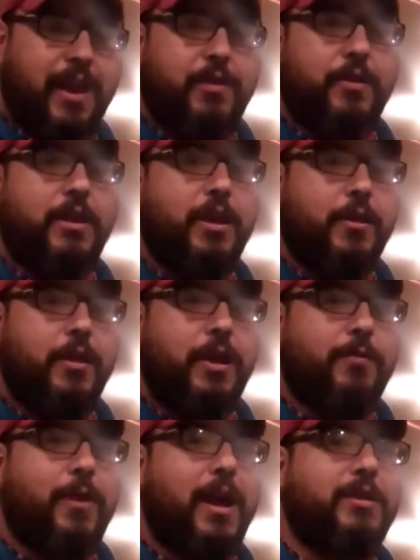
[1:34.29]
either here
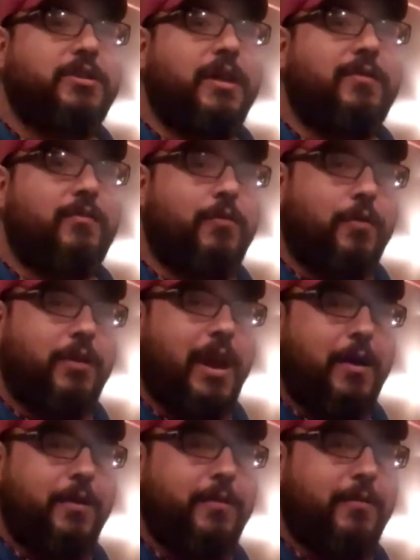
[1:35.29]
in Rochester or
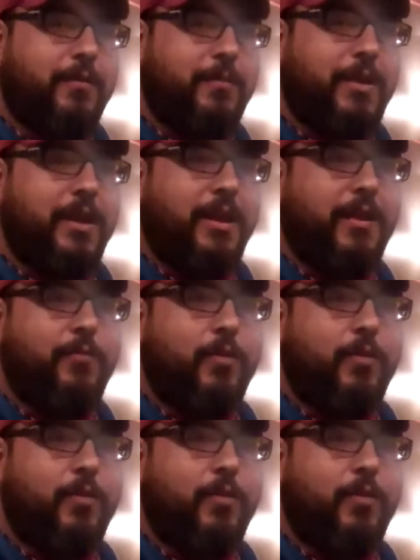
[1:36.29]
down in the Dominican,